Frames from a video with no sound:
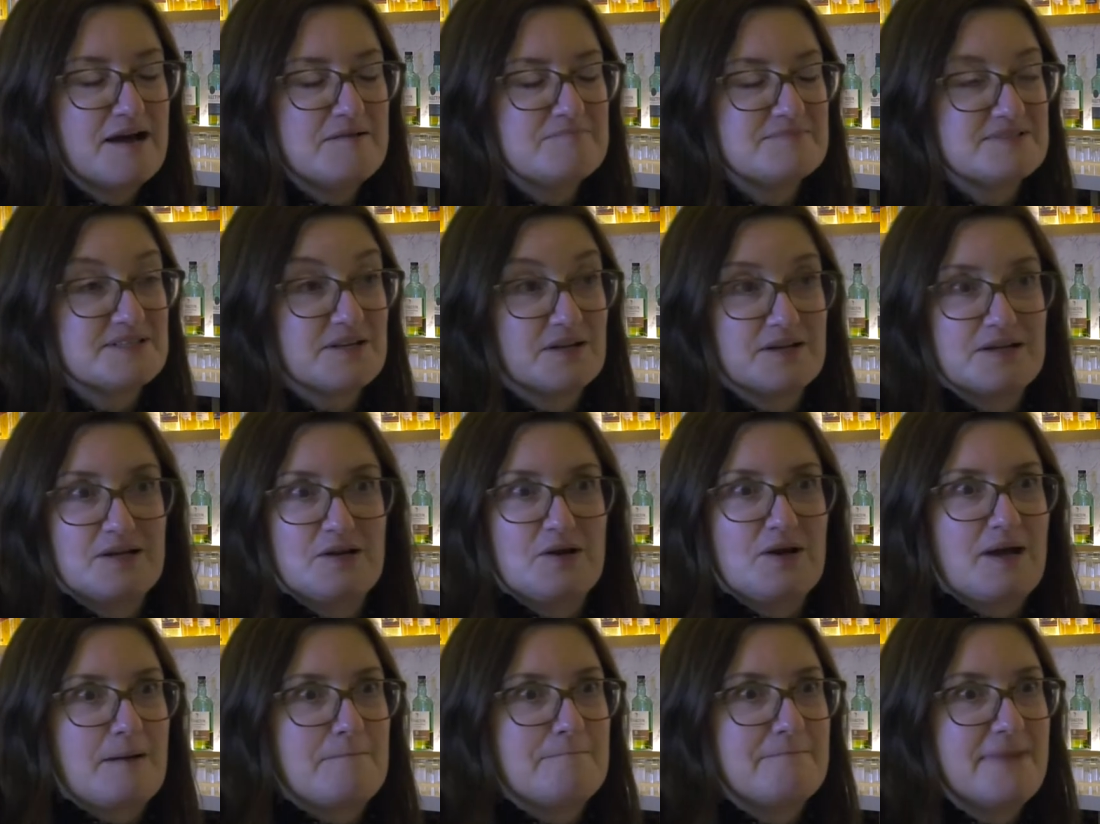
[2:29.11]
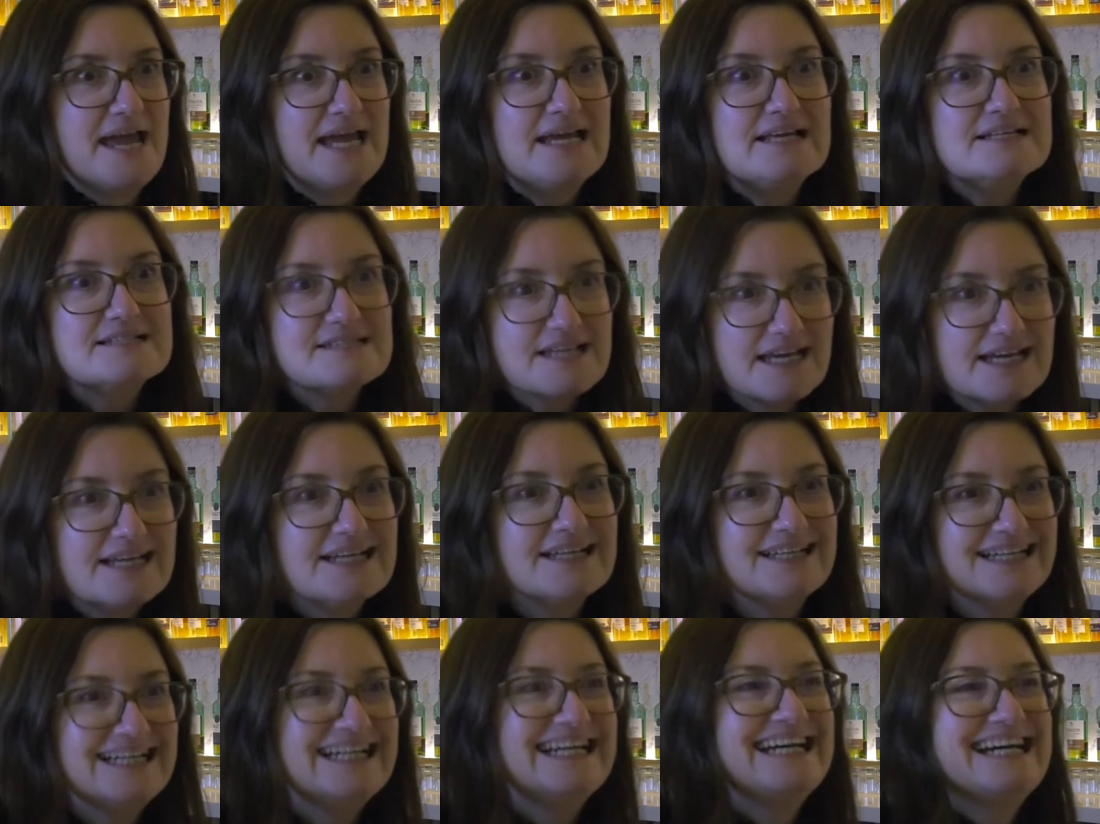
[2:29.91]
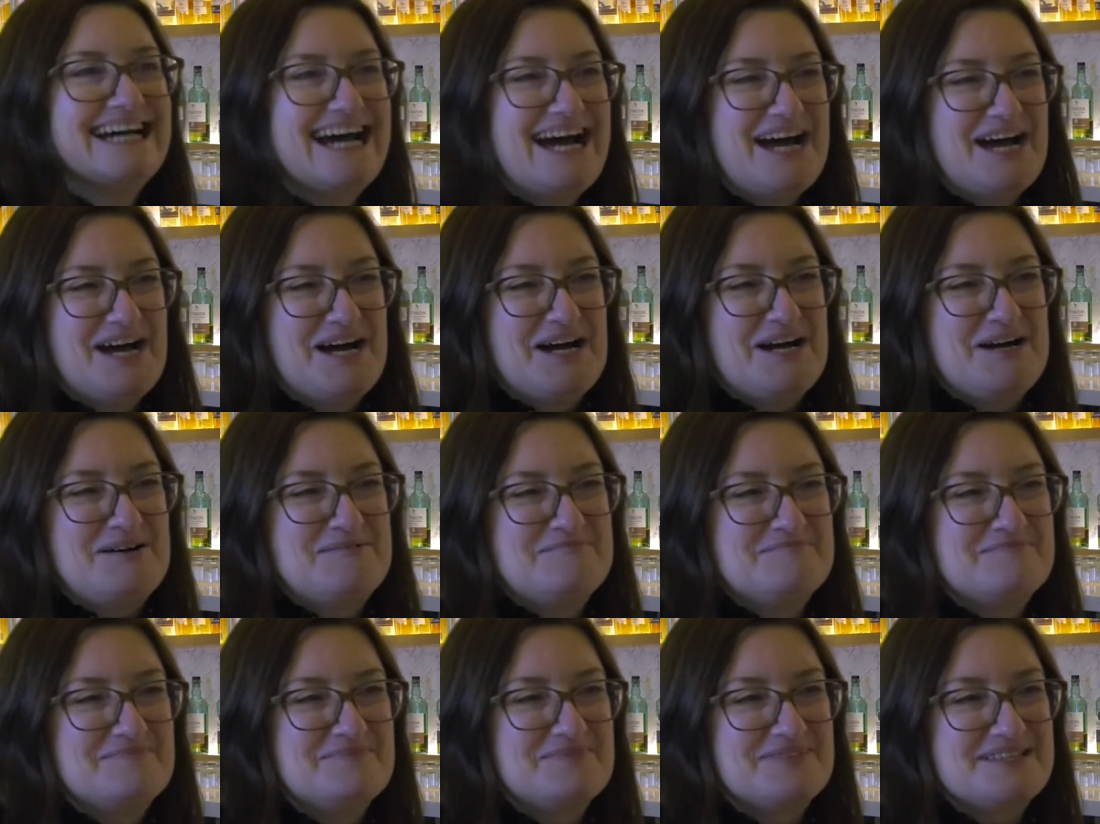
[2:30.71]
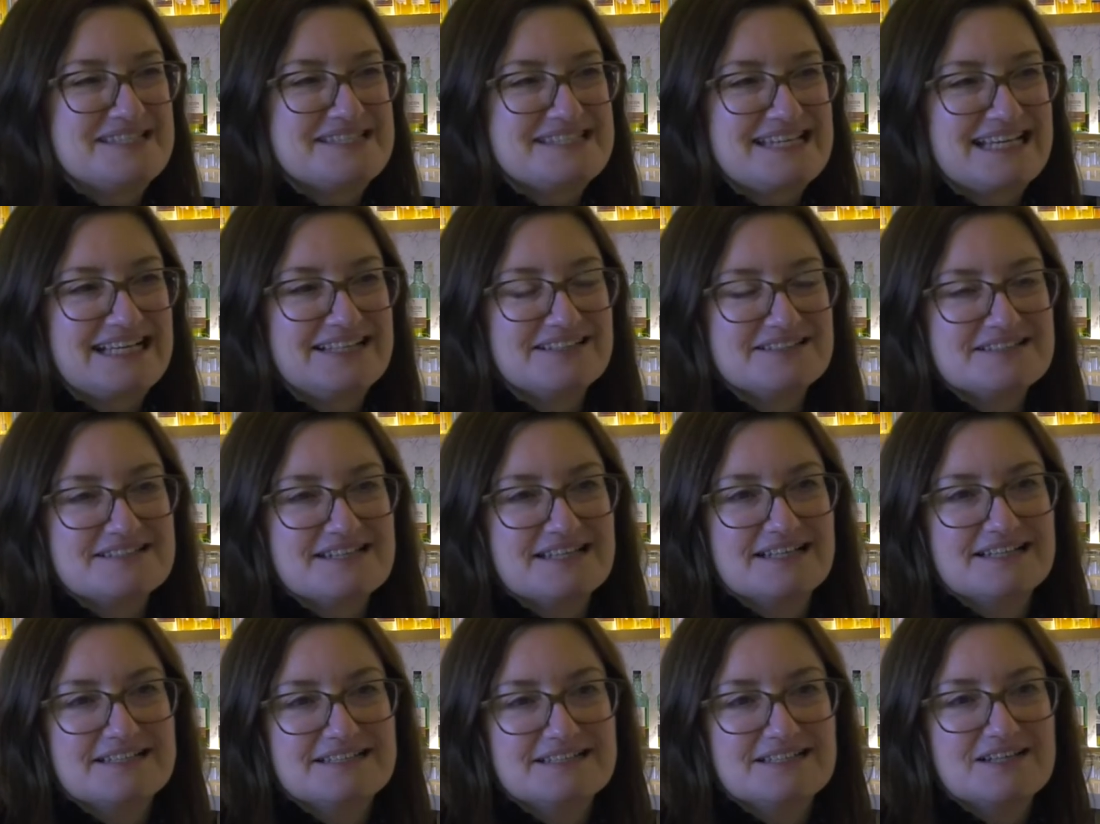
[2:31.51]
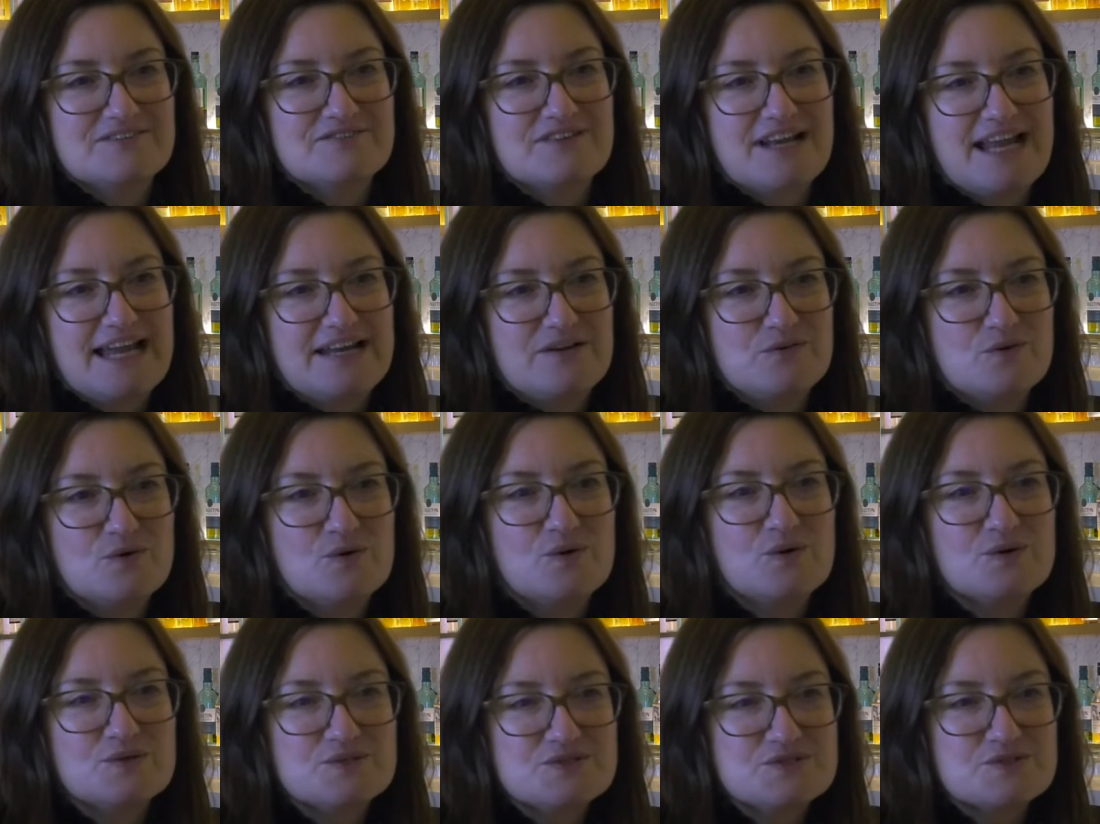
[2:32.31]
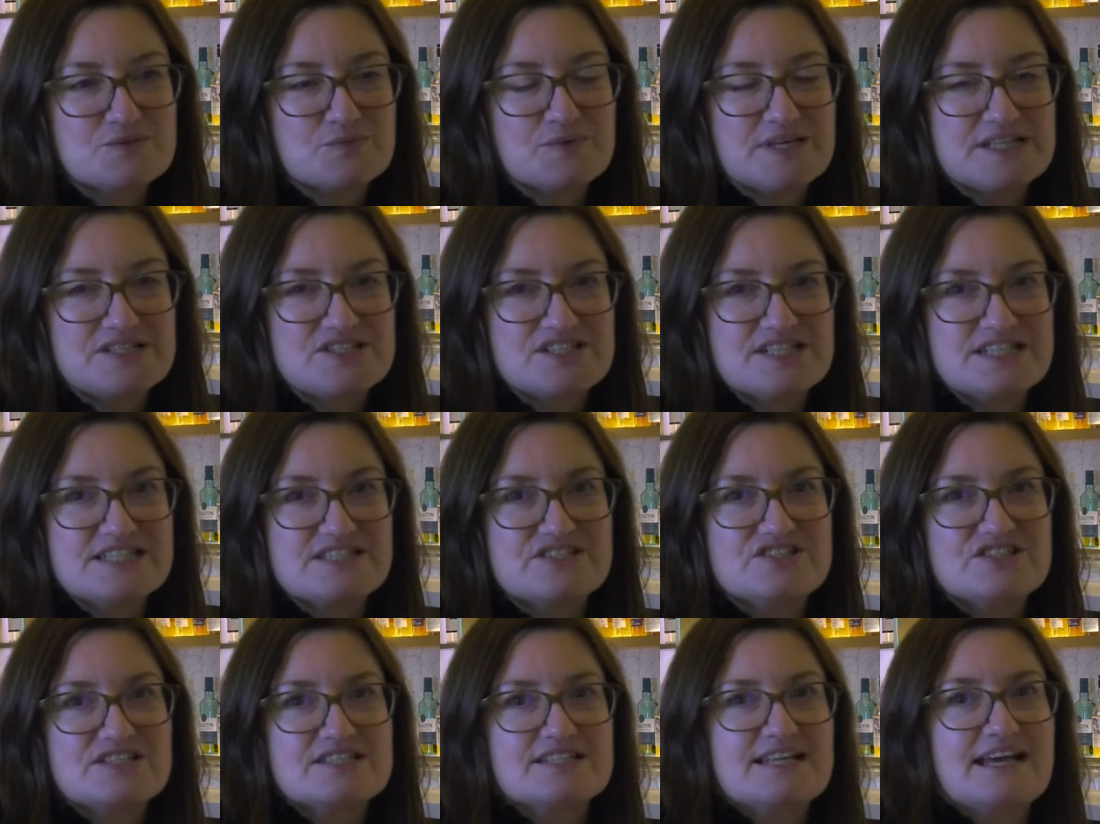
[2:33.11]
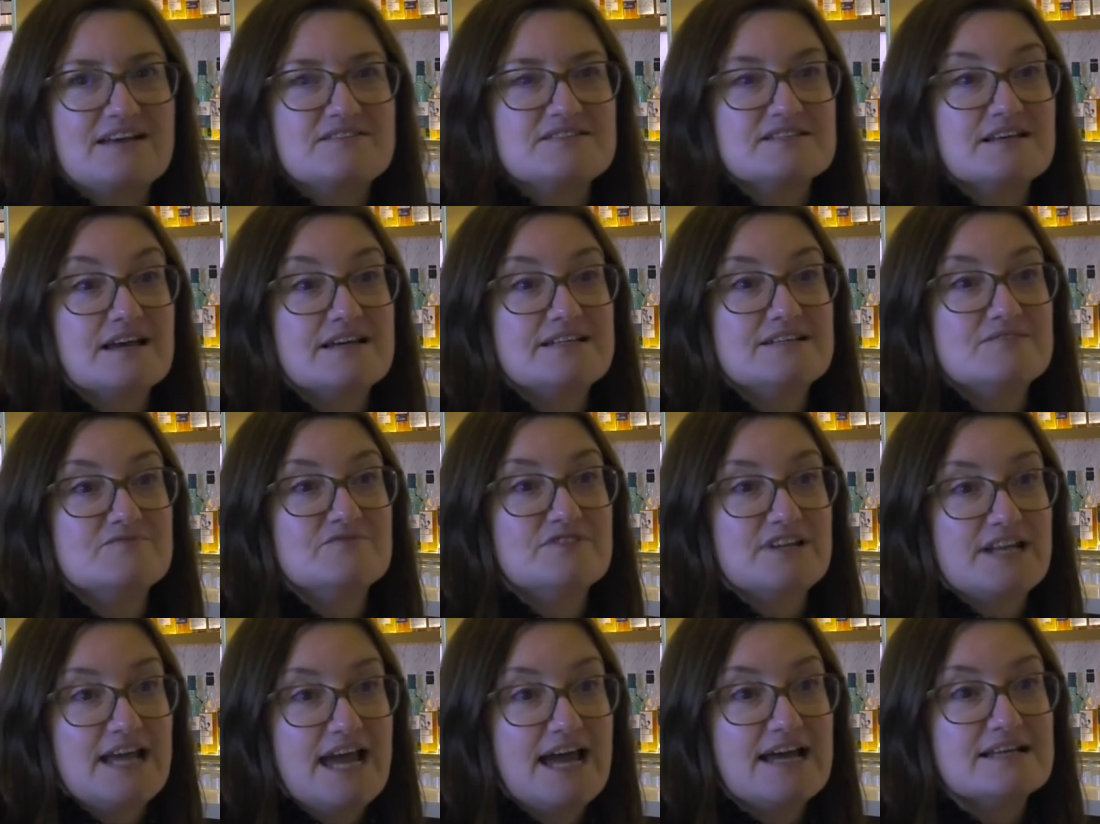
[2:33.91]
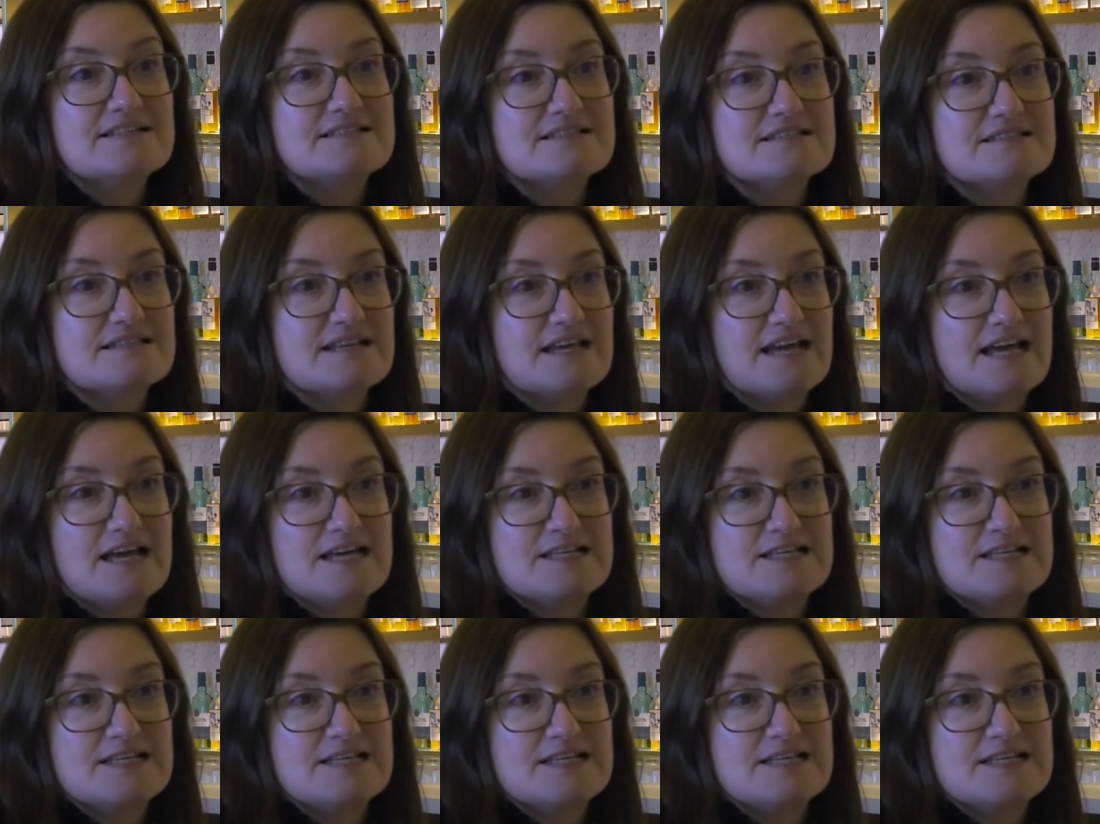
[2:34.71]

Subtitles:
It's going to look amazing. The Singleton of Glen Ord, which is just outside Inverness,